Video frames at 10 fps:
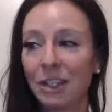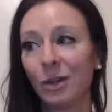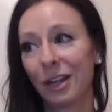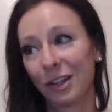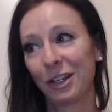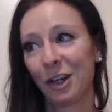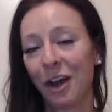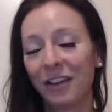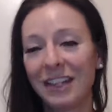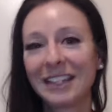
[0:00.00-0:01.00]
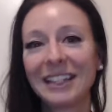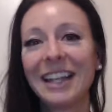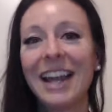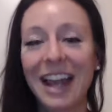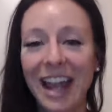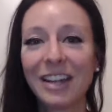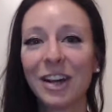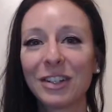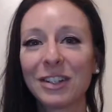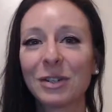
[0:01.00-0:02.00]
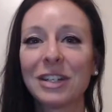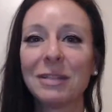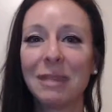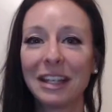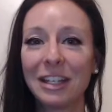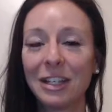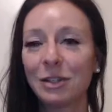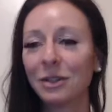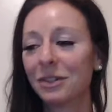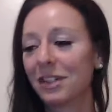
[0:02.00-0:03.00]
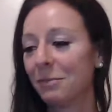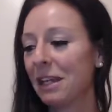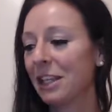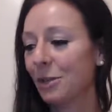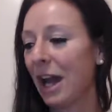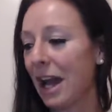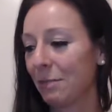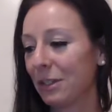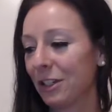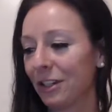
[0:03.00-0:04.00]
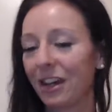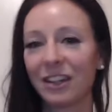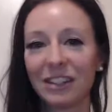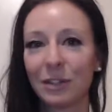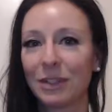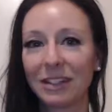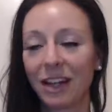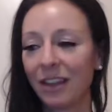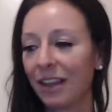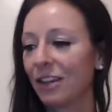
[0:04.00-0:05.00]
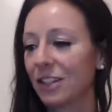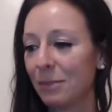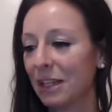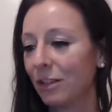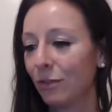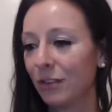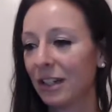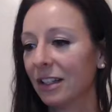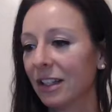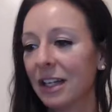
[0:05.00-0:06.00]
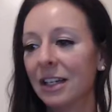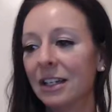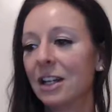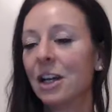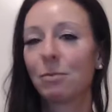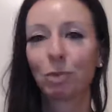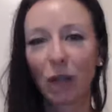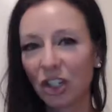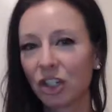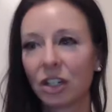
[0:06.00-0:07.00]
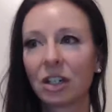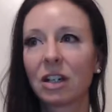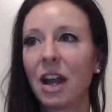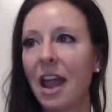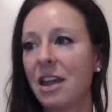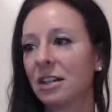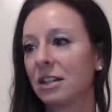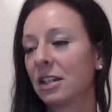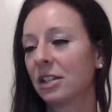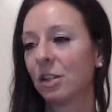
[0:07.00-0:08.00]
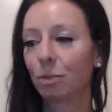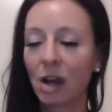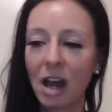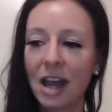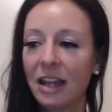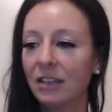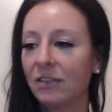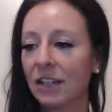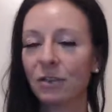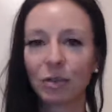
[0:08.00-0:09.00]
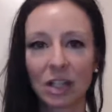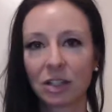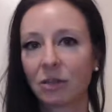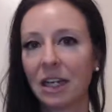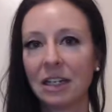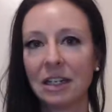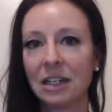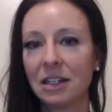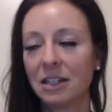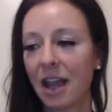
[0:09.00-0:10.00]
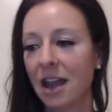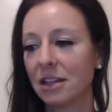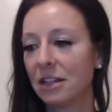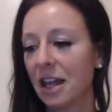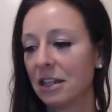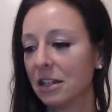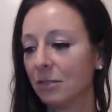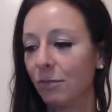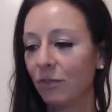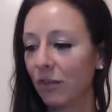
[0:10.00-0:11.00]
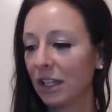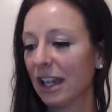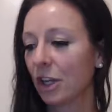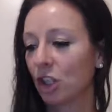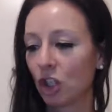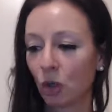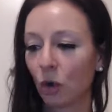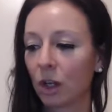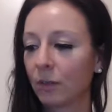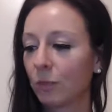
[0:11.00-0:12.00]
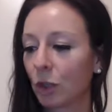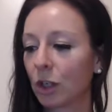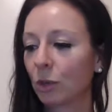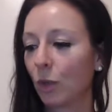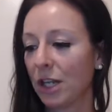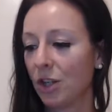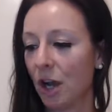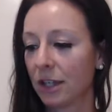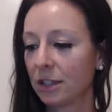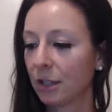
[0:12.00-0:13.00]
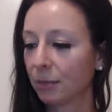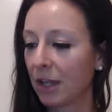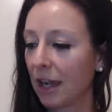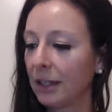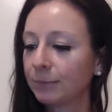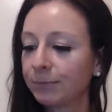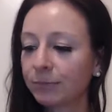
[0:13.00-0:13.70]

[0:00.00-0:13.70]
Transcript: healthier, obviously, and also to make you happier also. It's not there to make you feel pressure and deprived and frustrated and to feel like a chore or whatnot, okay?